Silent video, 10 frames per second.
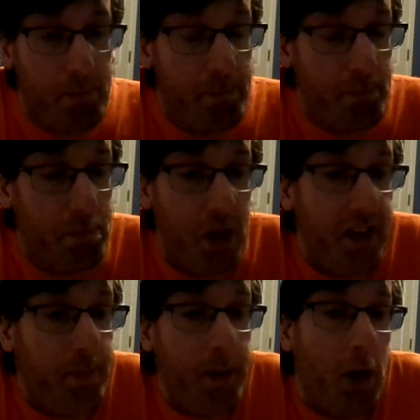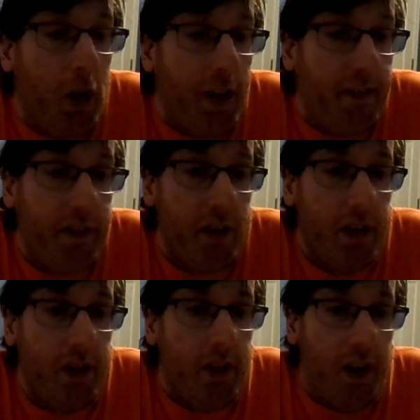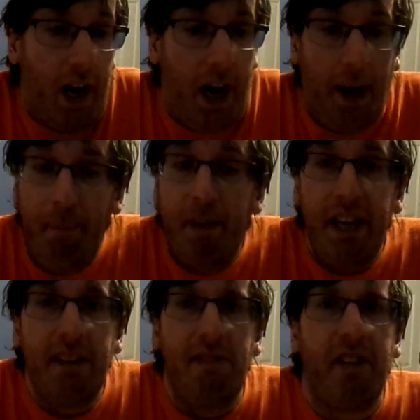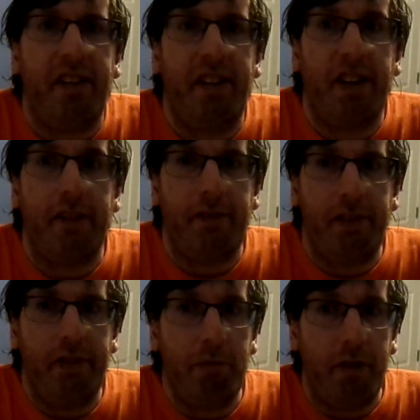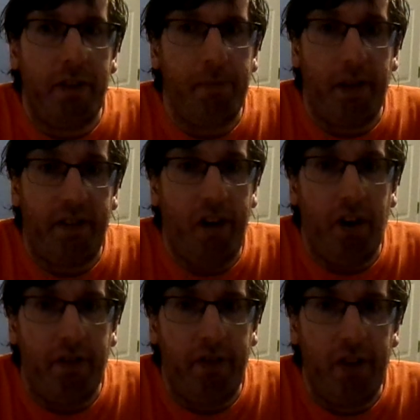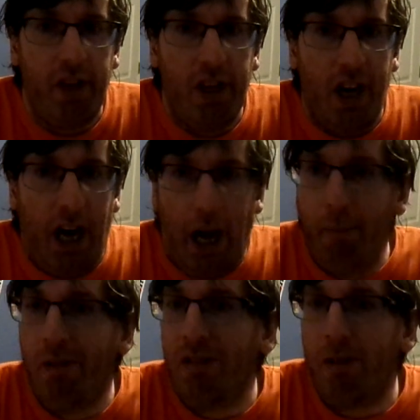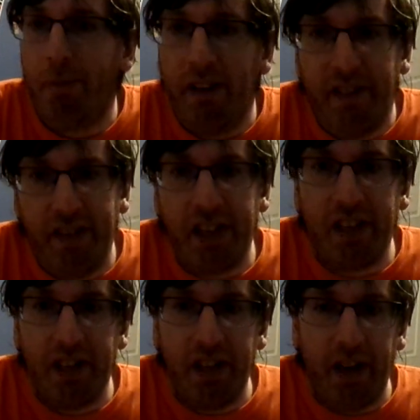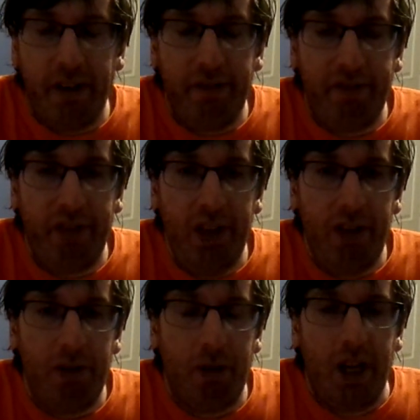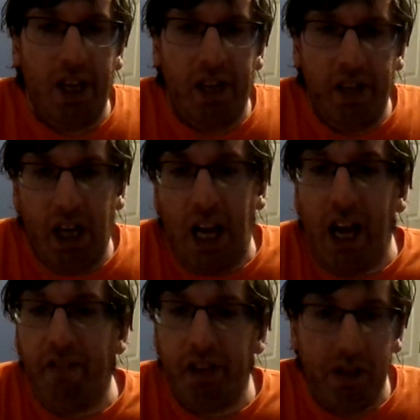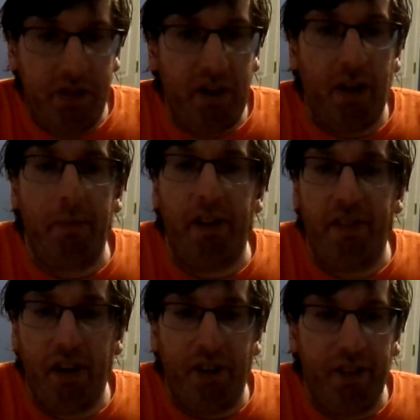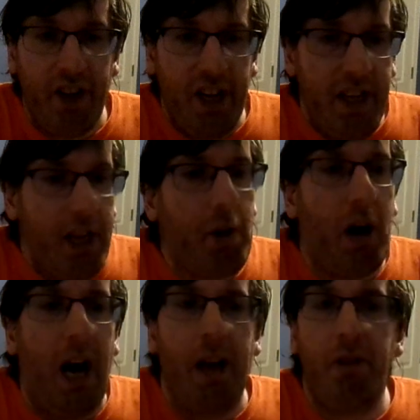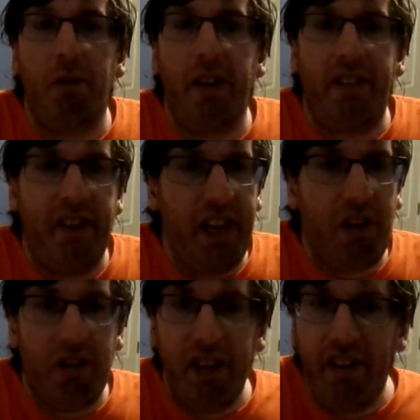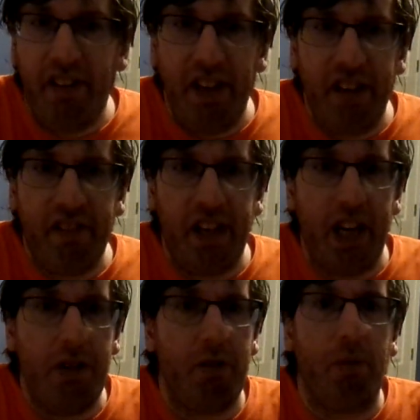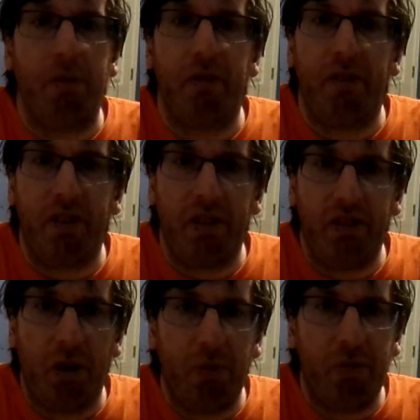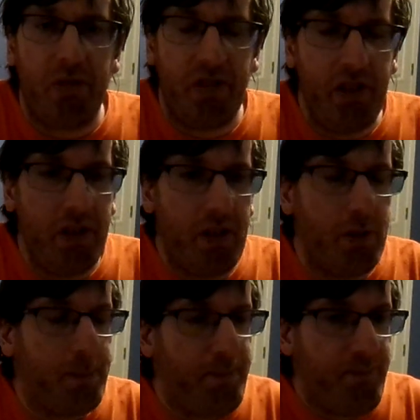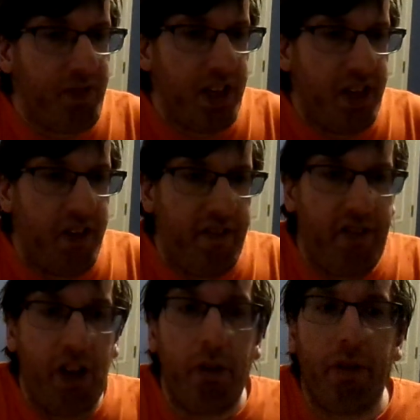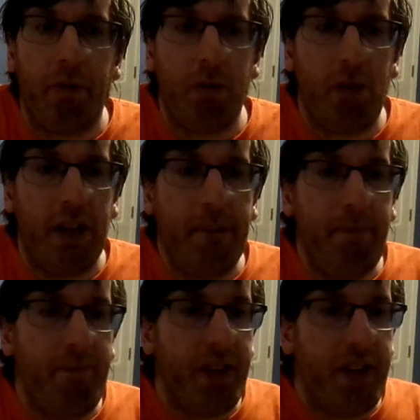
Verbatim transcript: let's be honest, I'm getting a little sick of living within myself. I'm a little bit sick of, you know, not having a job myself. Now, I know I say all these things and I don't, don't, you know, follow through on them.